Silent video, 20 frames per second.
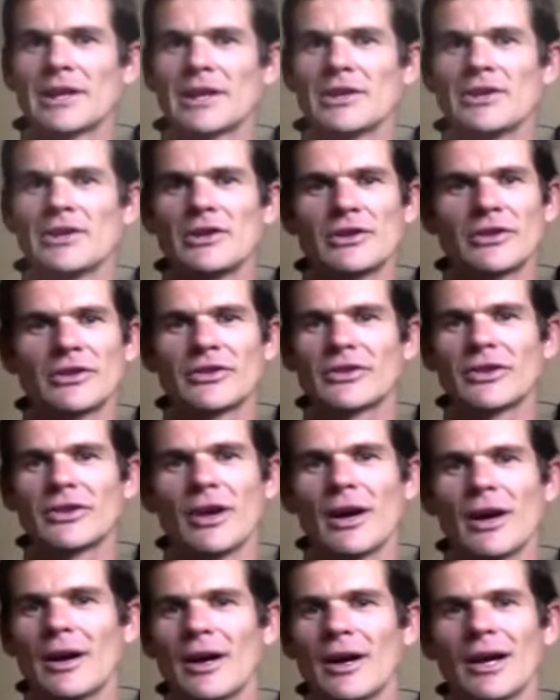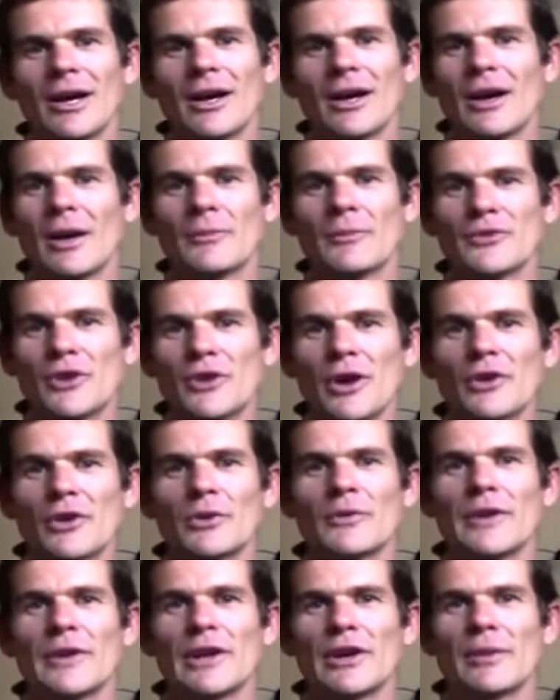can you just, I'm trying to
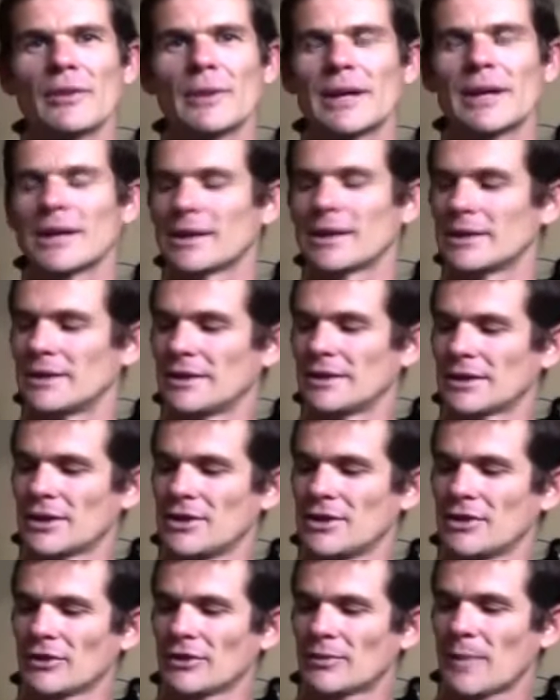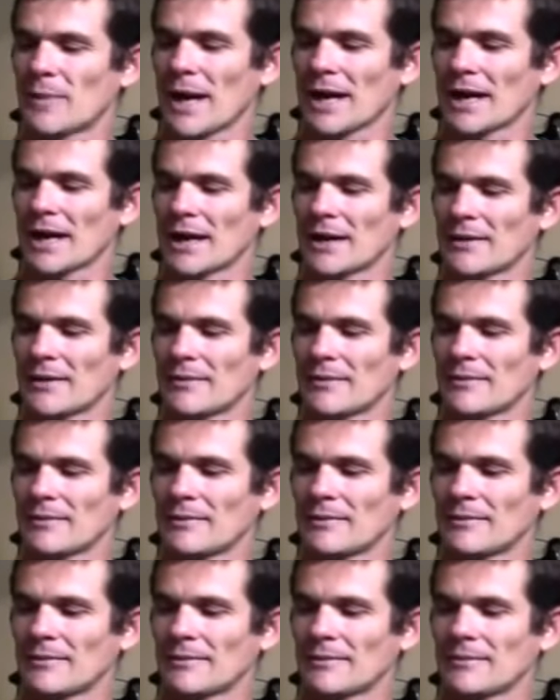do a video, man. Can you just back out?
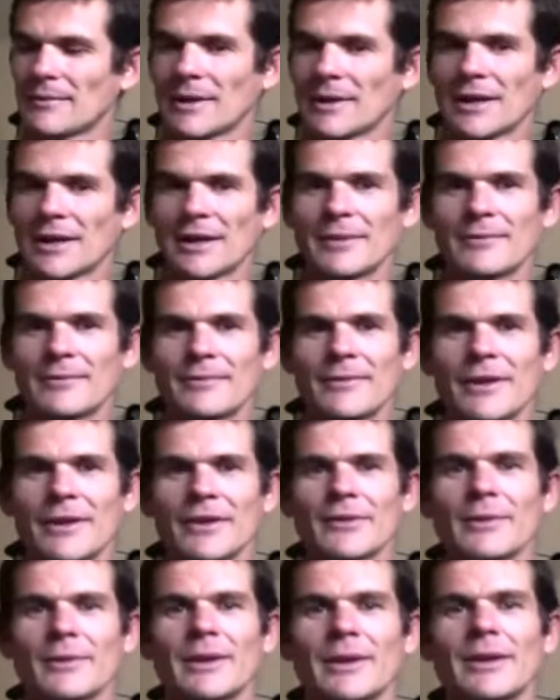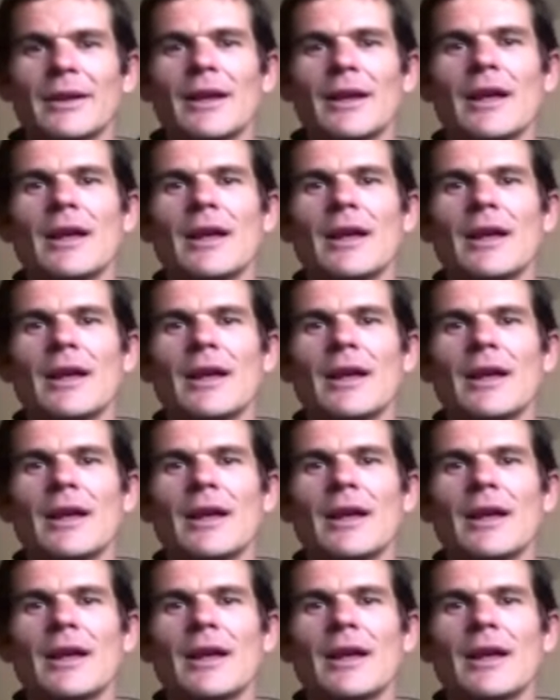Okay, thanks, mate.